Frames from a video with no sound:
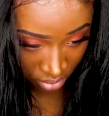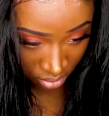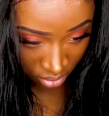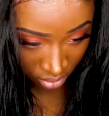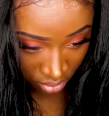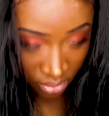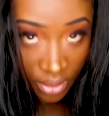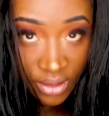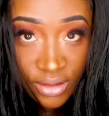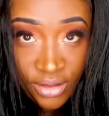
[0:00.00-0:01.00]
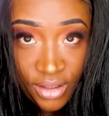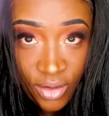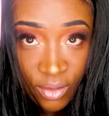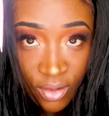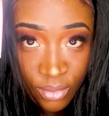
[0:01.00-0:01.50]
So
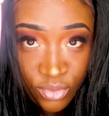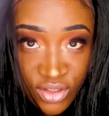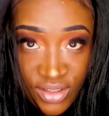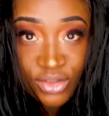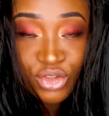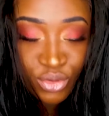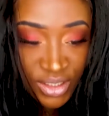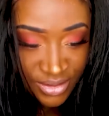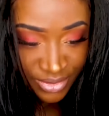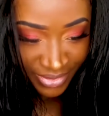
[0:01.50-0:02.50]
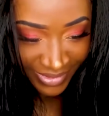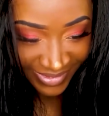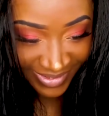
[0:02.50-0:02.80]
look at what I'm using, tweezer.